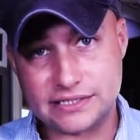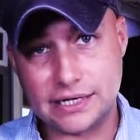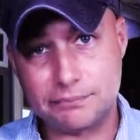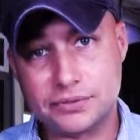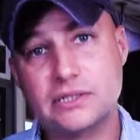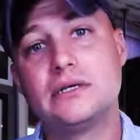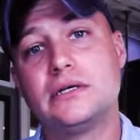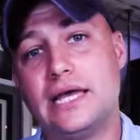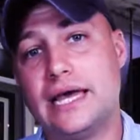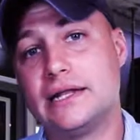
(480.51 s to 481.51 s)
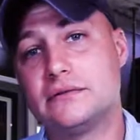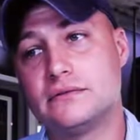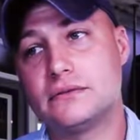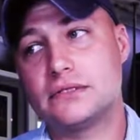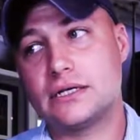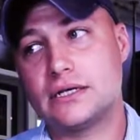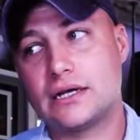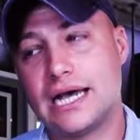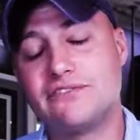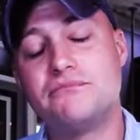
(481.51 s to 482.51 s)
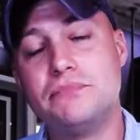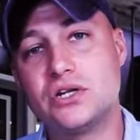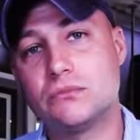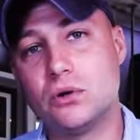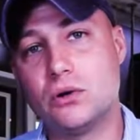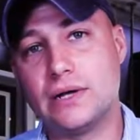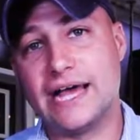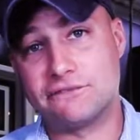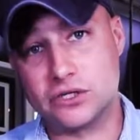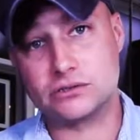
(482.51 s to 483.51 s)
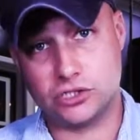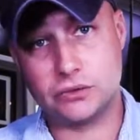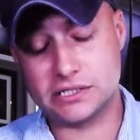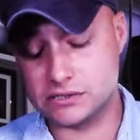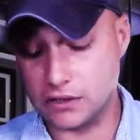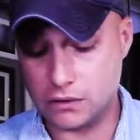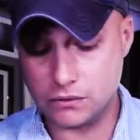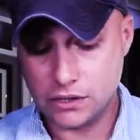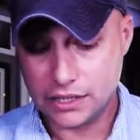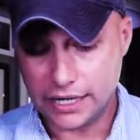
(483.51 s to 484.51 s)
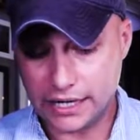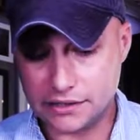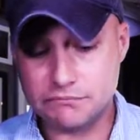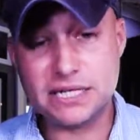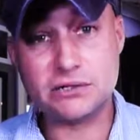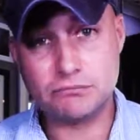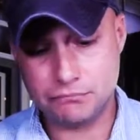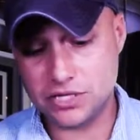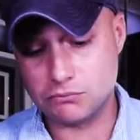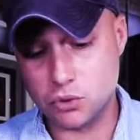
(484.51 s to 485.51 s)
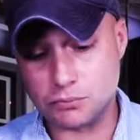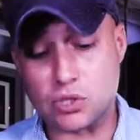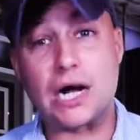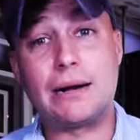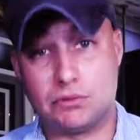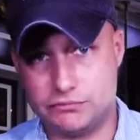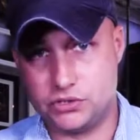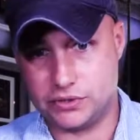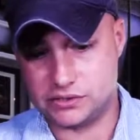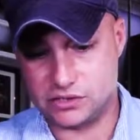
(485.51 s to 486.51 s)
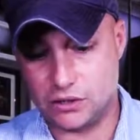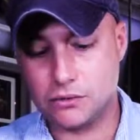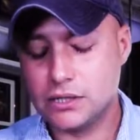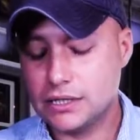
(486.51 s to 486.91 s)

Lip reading: up and have minimal effort doing so and minimal problem doing so.